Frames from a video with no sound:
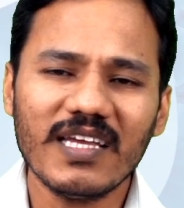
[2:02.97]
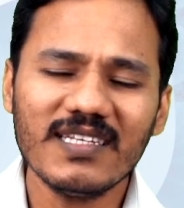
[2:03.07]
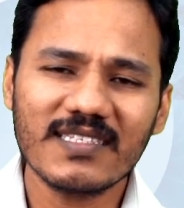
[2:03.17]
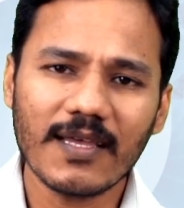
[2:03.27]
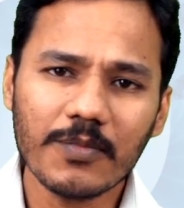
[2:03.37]
in
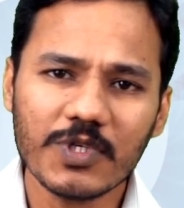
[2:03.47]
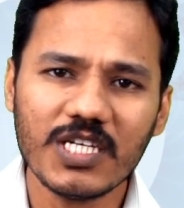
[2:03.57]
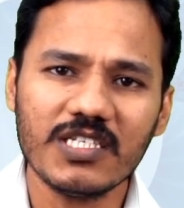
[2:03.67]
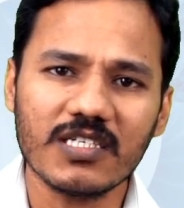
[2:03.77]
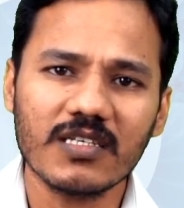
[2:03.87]
some
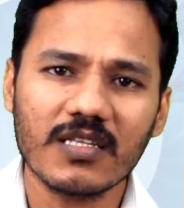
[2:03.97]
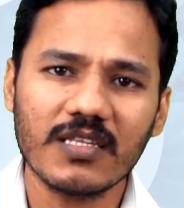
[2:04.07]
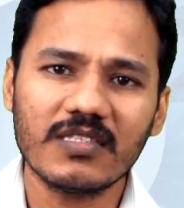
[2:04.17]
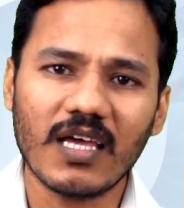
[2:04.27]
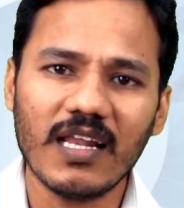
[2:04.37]
region, the
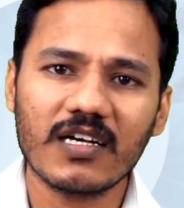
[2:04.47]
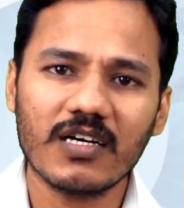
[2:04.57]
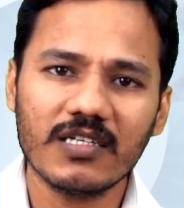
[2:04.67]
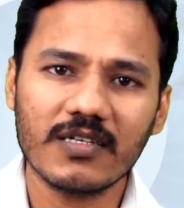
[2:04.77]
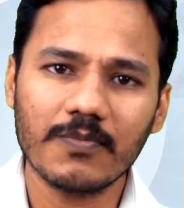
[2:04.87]

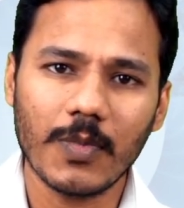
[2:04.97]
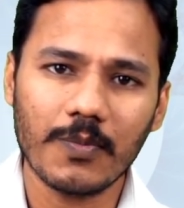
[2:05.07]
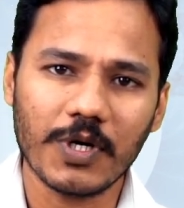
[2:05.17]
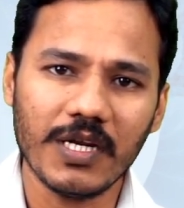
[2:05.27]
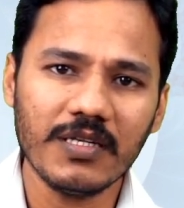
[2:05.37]
thylakoid
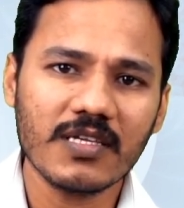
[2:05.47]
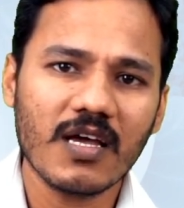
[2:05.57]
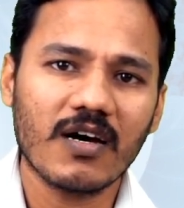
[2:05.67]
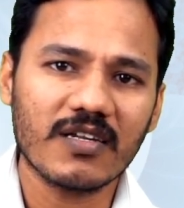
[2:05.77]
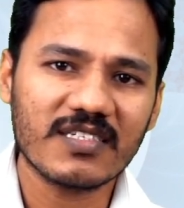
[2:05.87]
membrane
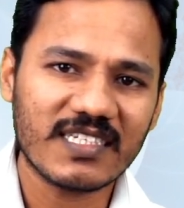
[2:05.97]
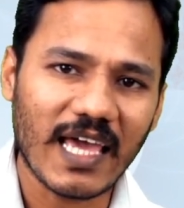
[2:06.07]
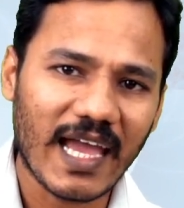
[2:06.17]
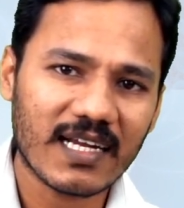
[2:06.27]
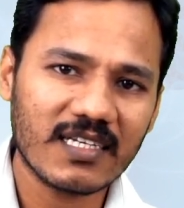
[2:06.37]
are
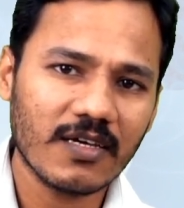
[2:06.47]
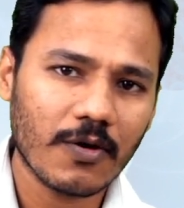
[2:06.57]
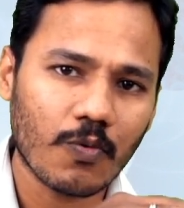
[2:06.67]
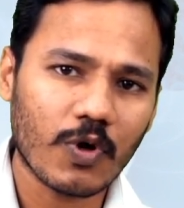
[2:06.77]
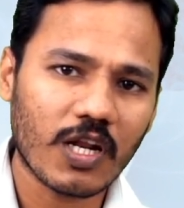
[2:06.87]
stacked
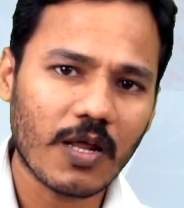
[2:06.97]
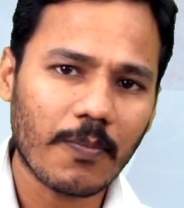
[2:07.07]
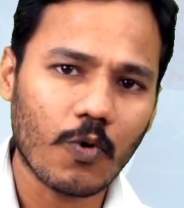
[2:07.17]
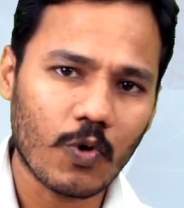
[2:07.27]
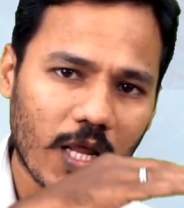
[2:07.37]
one
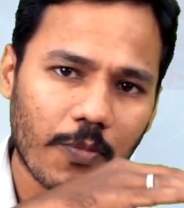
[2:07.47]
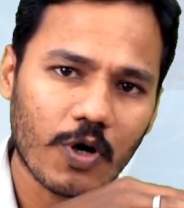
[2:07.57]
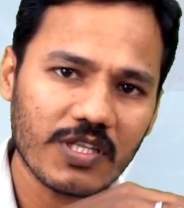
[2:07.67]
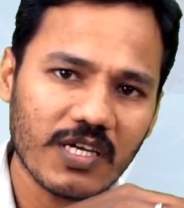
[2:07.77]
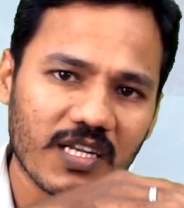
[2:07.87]

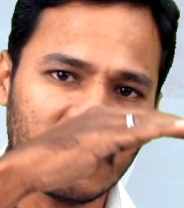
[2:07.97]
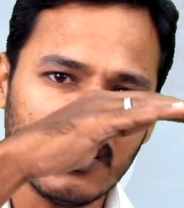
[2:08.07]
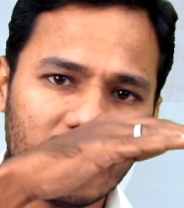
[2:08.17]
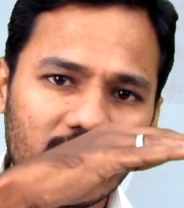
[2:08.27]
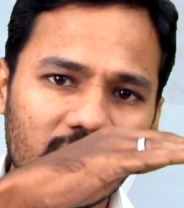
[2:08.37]
upon the
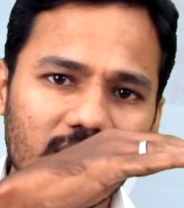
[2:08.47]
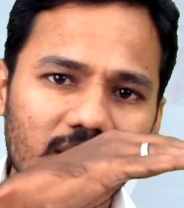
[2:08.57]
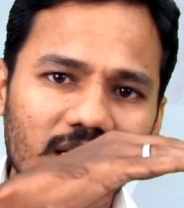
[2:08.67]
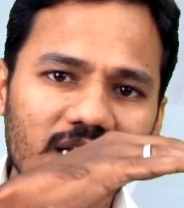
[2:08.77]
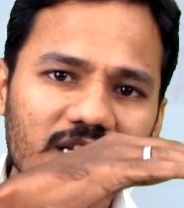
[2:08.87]
another,
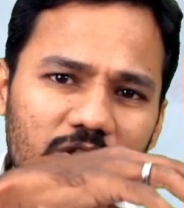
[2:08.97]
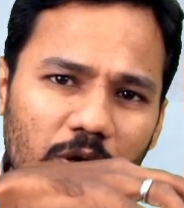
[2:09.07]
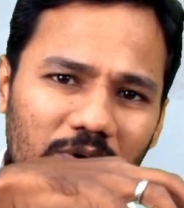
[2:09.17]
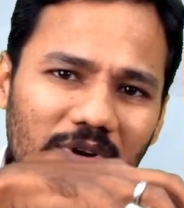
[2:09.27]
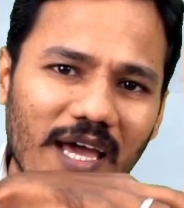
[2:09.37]
and it's
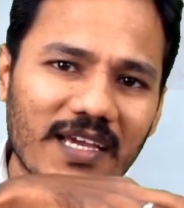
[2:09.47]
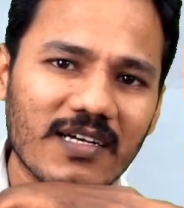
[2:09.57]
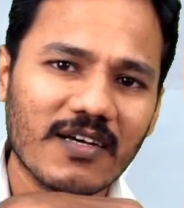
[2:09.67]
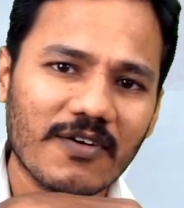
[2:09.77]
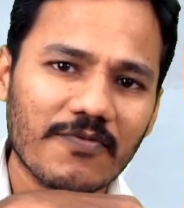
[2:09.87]
look like
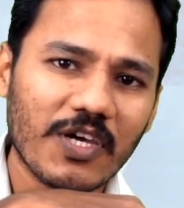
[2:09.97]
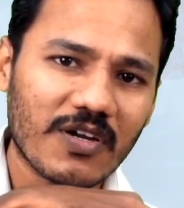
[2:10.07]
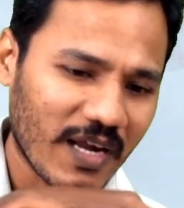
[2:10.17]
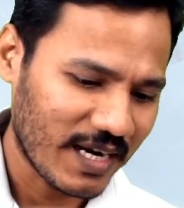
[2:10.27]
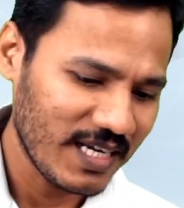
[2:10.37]
we
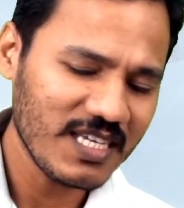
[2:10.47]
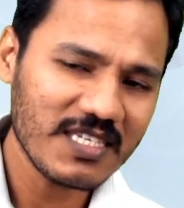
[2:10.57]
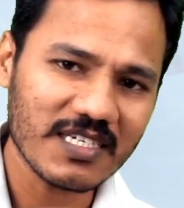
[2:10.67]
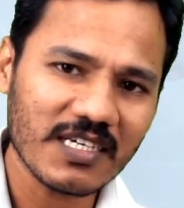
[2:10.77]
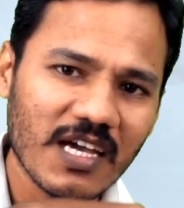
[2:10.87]
are
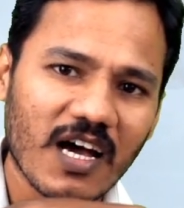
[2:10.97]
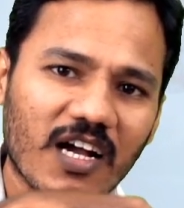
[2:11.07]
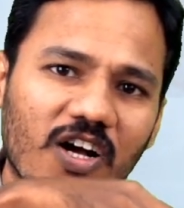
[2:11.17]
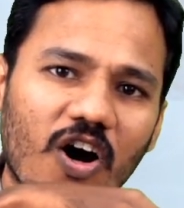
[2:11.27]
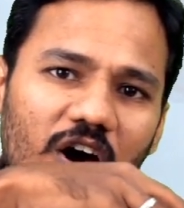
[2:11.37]
arranging a
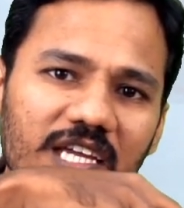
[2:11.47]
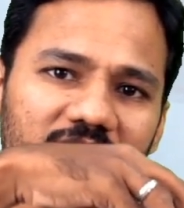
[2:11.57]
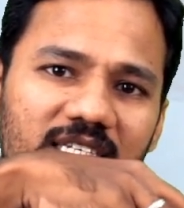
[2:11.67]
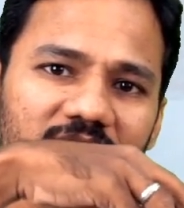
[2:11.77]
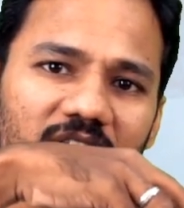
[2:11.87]

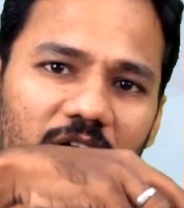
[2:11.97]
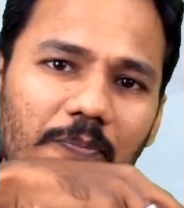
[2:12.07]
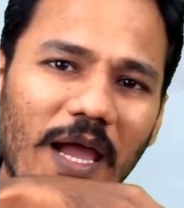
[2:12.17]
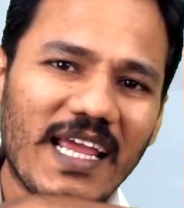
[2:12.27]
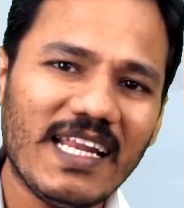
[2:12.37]
coins or
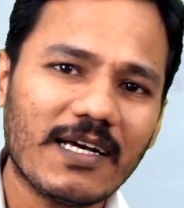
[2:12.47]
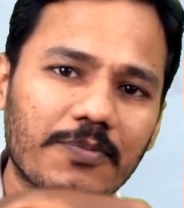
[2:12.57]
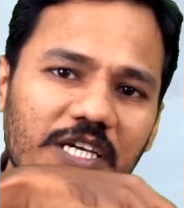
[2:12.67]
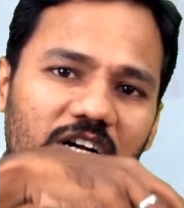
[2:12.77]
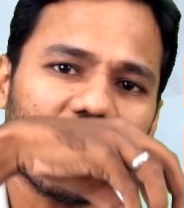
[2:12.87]
piling up
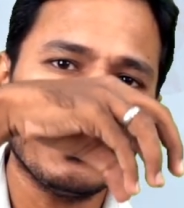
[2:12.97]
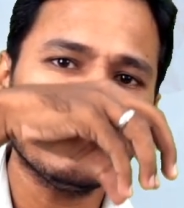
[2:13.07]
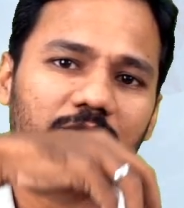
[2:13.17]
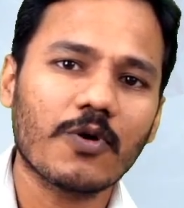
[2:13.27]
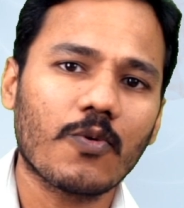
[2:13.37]
the
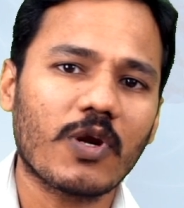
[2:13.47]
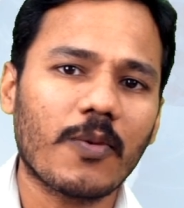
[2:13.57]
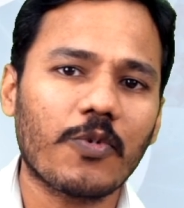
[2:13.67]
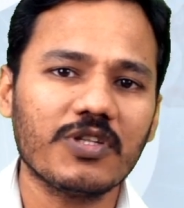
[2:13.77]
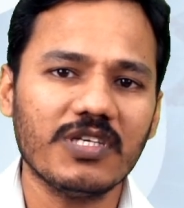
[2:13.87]
coins one
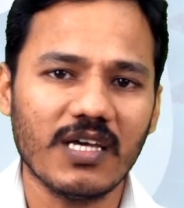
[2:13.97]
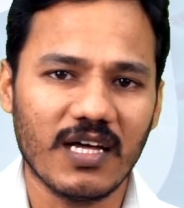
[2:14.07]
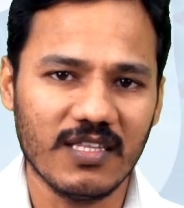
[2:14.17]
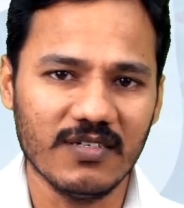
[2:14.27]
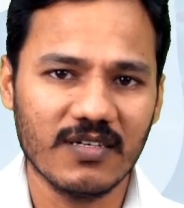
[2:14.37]
upon the
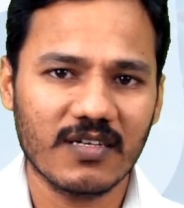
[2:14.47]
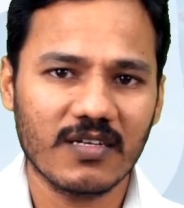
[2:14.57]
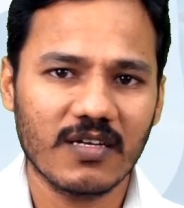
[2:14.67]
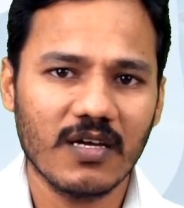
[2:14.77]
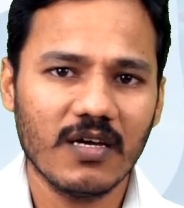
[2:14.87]
other.
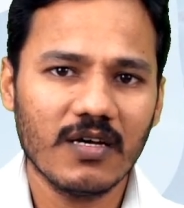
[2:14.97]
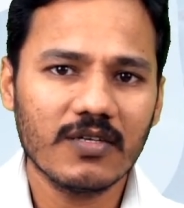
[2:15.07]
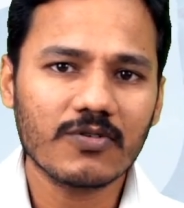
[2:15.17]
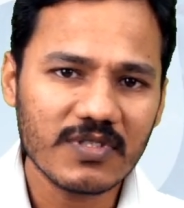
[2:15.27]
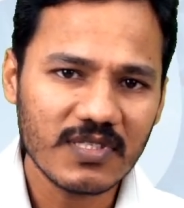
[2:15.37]

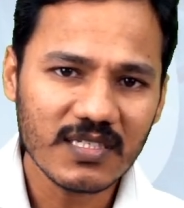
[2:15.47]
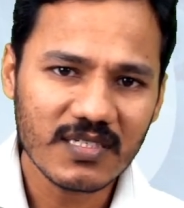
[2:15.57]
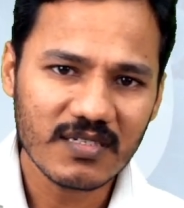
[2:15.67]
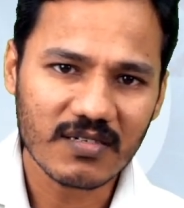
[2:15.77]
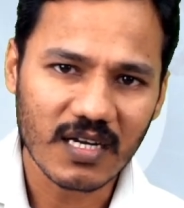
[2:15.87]
So, this
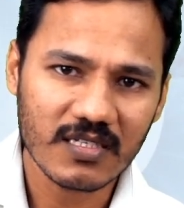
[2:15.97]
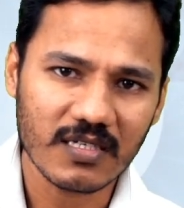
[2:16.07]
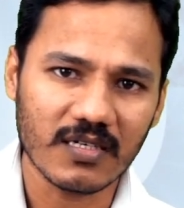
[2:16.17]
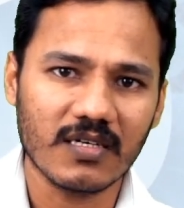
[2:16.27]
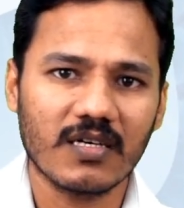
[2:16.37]

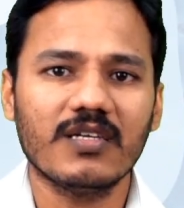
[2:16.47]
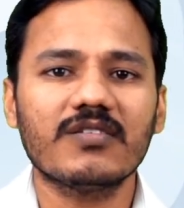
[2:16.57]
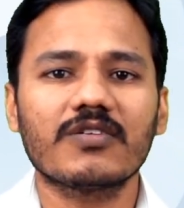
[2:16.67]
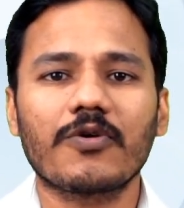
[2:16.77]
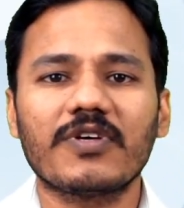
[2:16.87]
structure
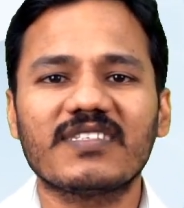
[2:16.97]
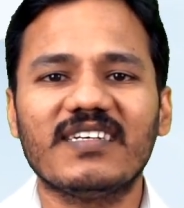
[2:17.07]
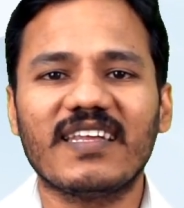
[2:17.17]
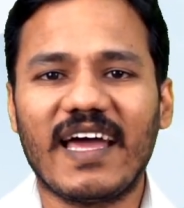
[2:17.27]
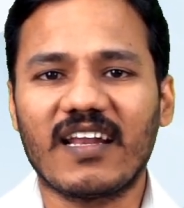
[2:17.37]
is known as
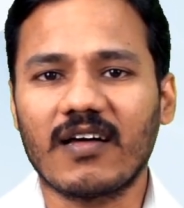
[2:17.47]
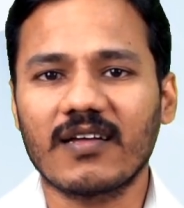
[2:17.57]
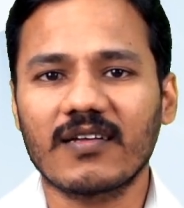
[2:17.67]
grana.